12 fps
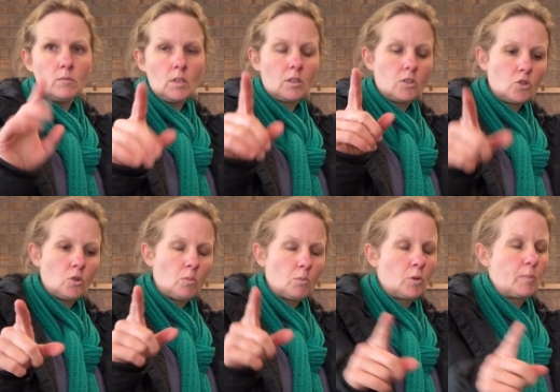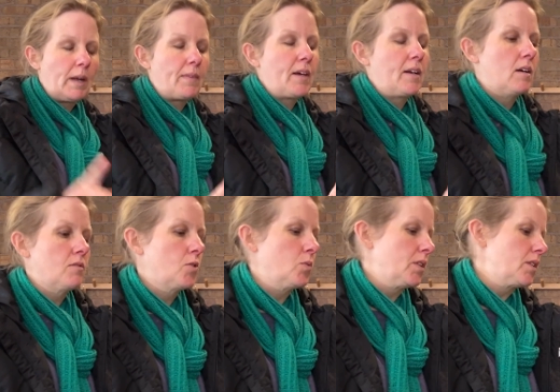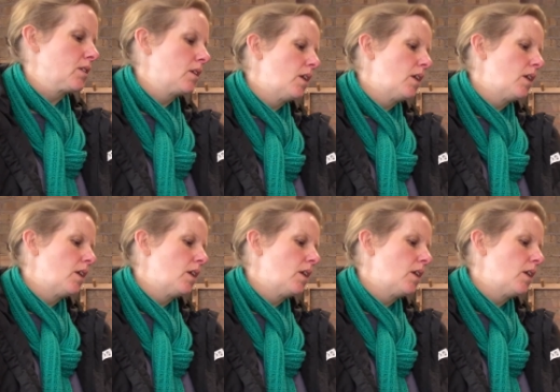I'm going to talk more about that afterwards.